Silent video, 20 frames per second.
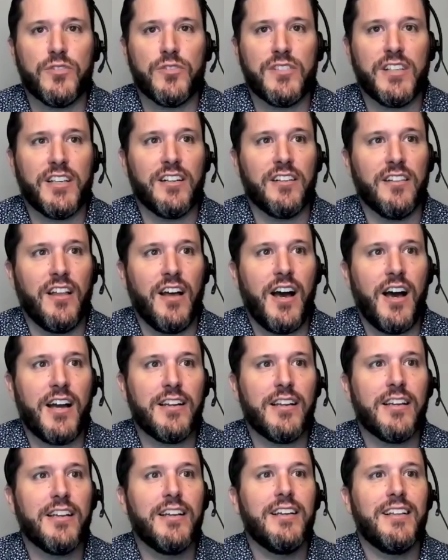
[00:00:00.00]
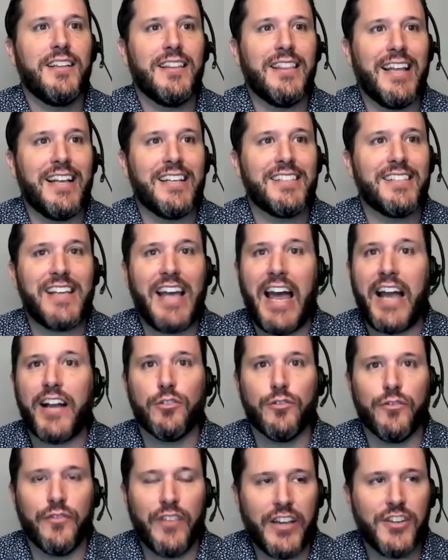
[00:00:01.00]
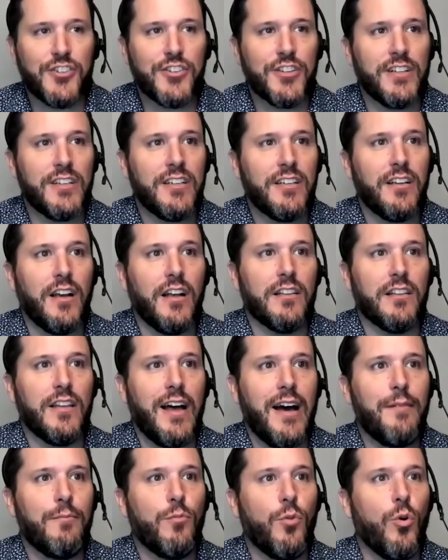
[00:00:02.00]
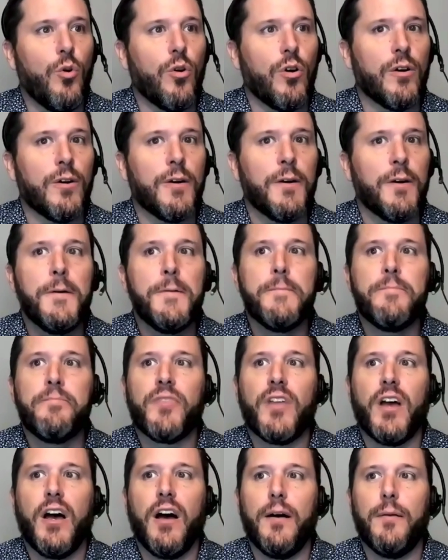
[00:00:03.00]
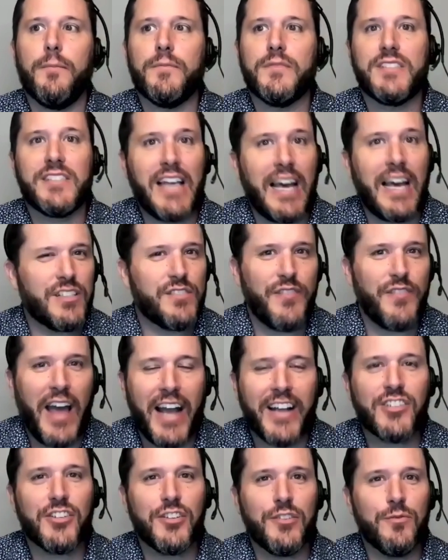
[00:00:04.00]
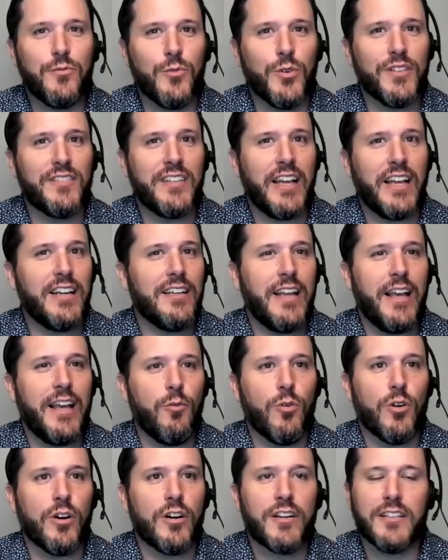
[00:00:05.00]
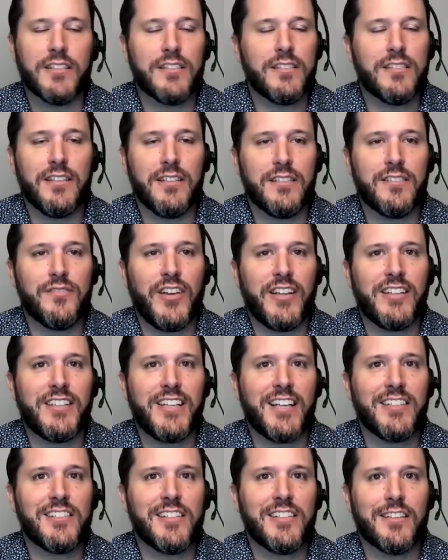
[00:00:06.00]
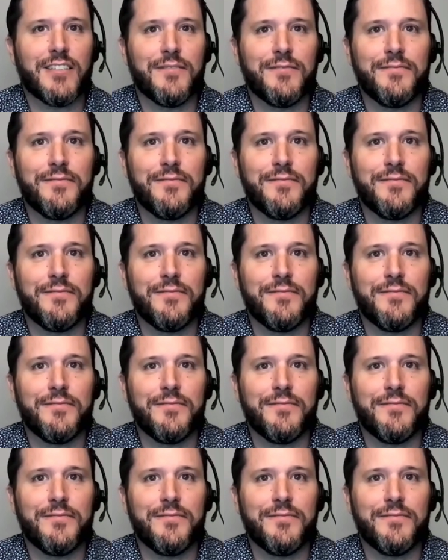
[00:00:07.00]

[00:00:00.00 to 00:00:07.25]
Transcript: We're seeing a lot less aggravation, a lot more um, satisfaction with day-to-day work. It's it's fantastic.